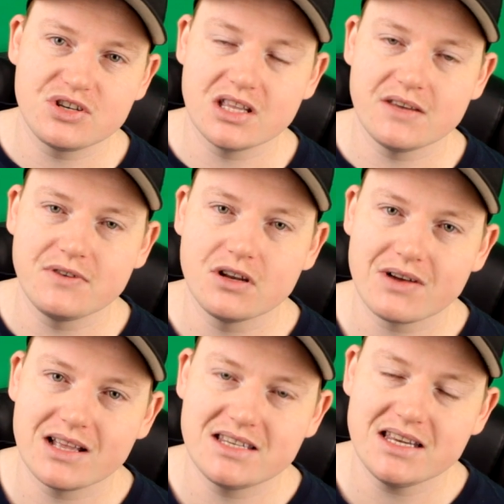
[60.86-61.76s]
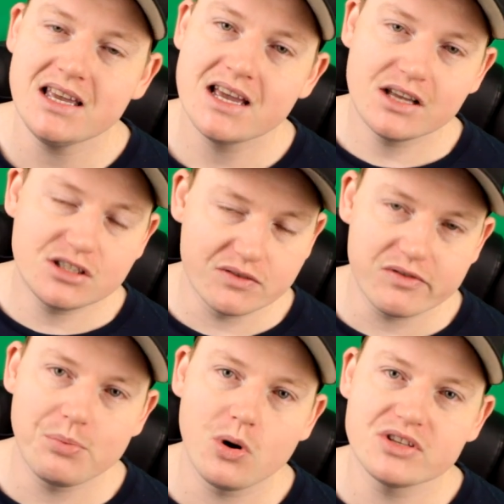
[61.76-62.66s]
the channel if you're new new here.
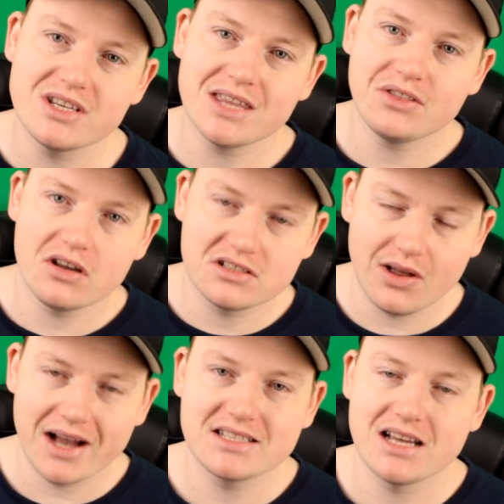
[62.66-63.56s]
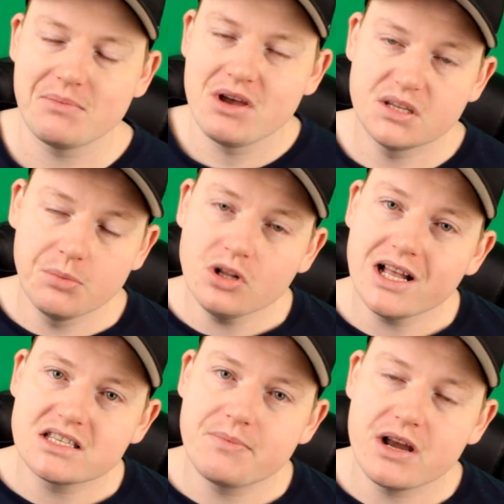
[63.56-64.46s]
Super important to get those likes up. The more
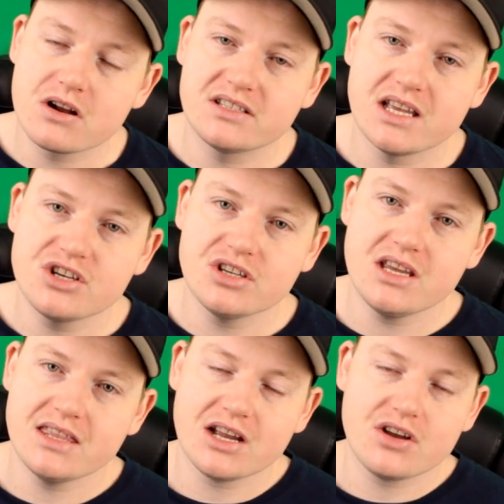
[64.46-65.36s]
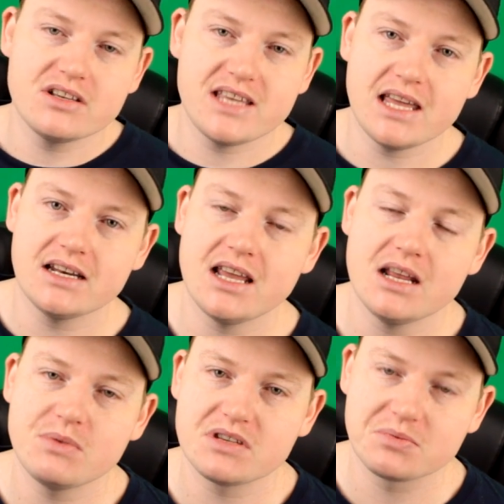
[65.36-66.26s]
likes, the better, essentially, and that goes hand in
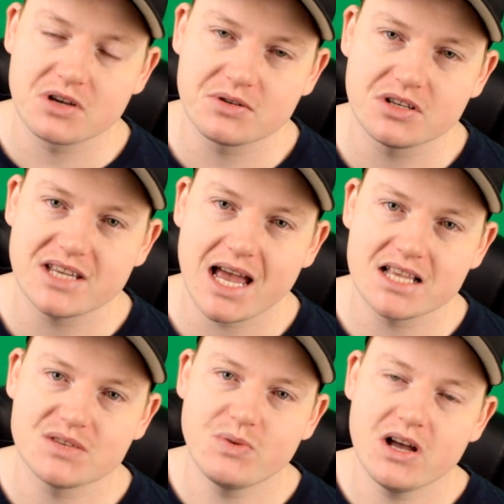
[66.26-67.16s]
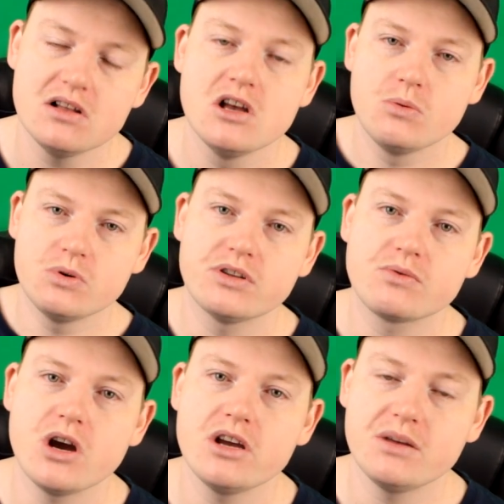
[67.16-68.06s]
hand with subscriptions as well. We're on the
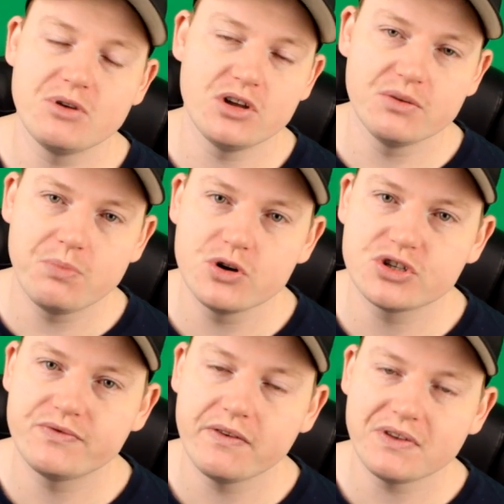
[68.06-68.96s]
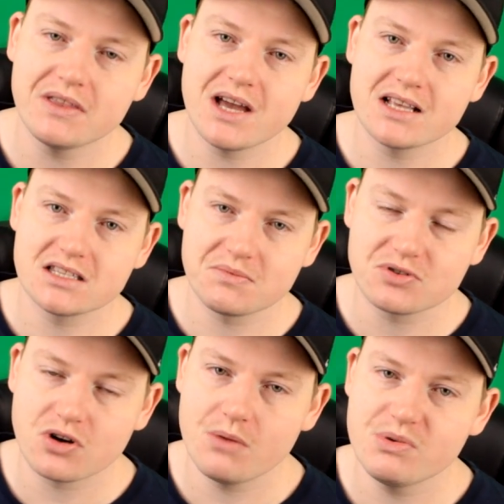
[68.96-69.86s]
road and we're on the push 15,000
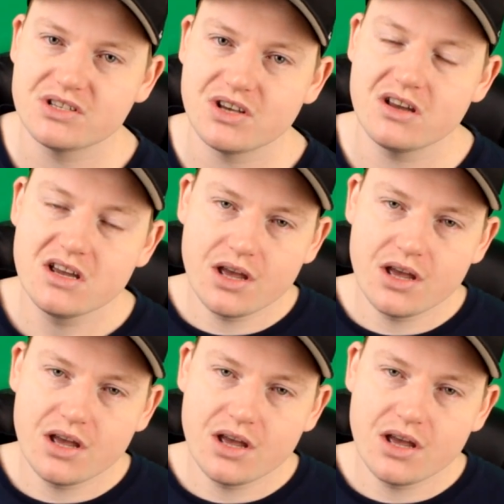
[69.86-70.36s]
subscribers, so